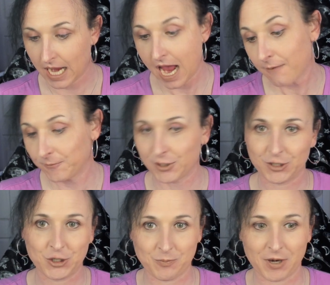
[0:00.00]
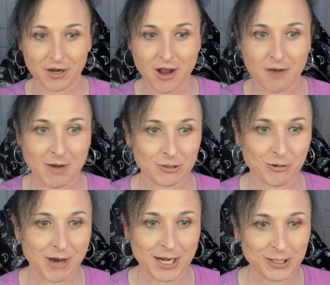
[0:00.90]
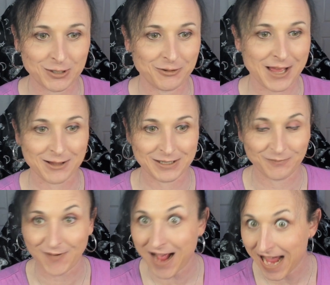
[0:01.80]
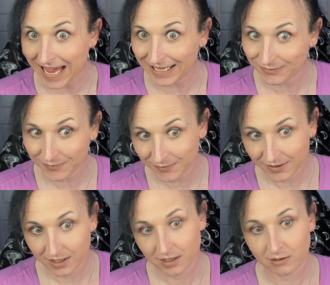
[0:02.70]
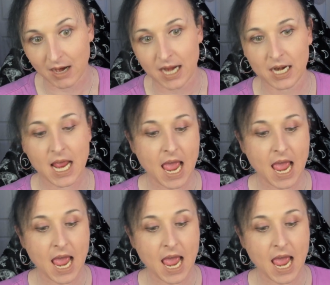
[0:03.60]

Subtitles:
after Jupiter had gone retrograde in 2005, right?